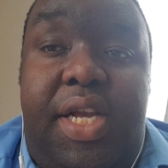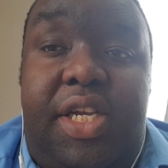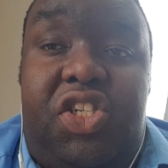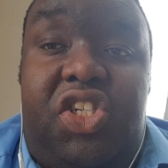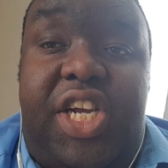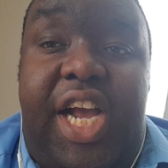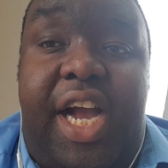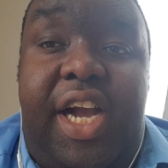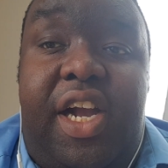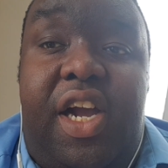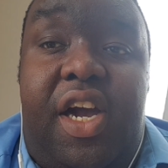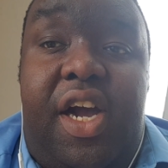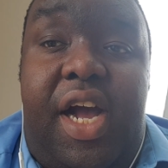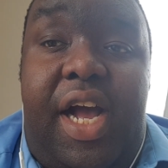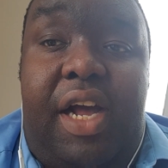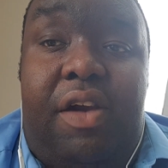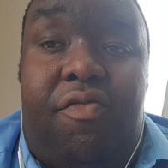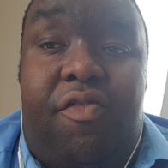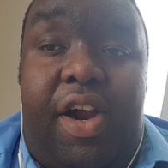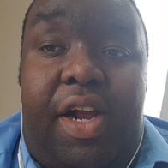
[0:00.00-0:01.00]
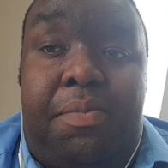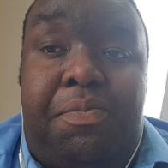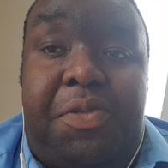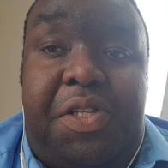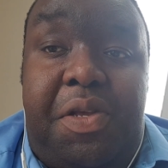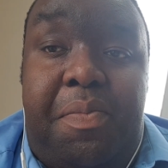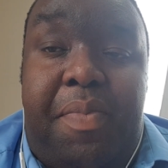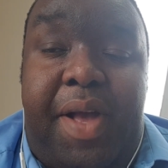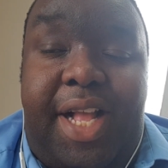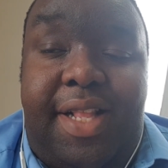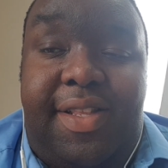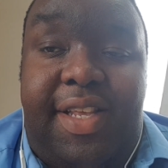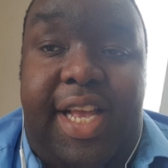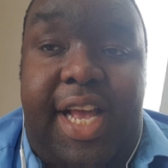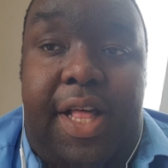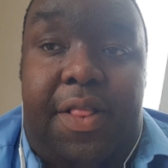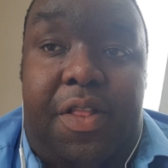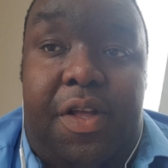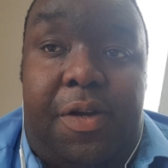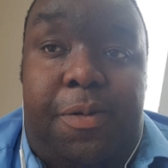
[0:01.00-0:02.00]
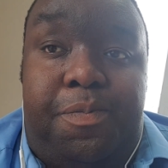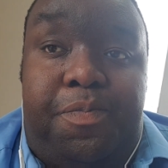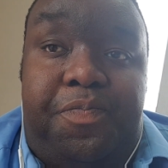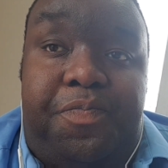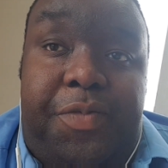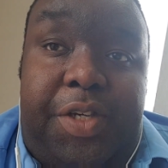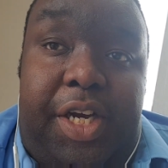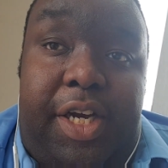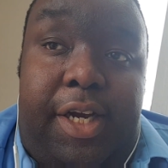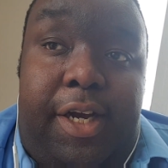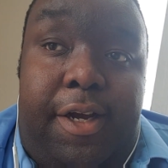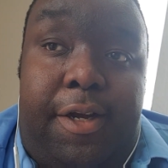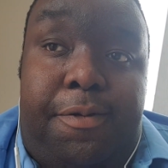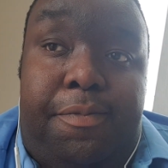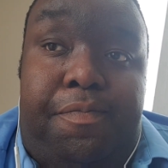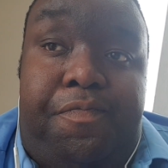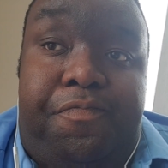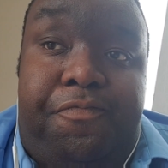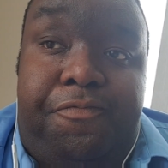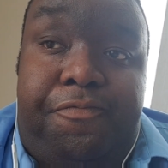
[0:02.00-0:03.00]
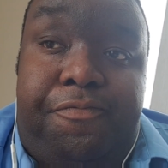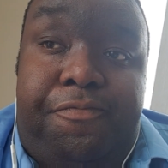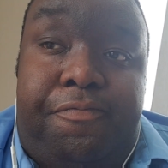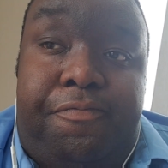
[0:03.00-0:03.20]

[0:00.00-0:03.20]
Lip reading: Xhaka and Ramsey back together. Didn't